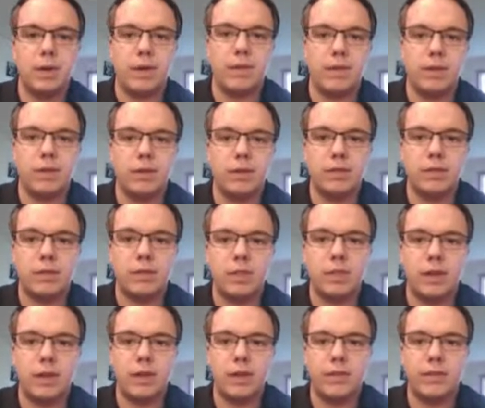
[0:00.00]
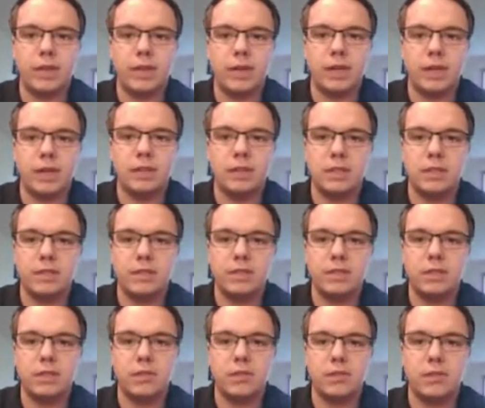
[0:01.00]
We have a coefficient out front of 2,
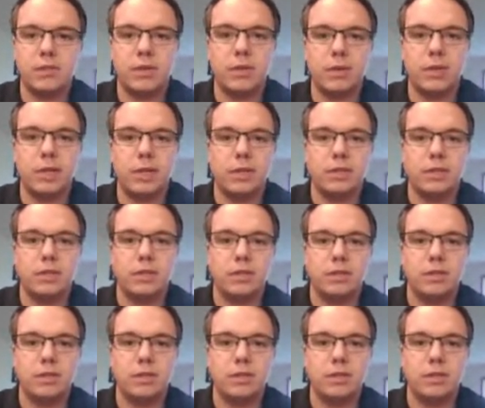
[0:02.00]
so we get 2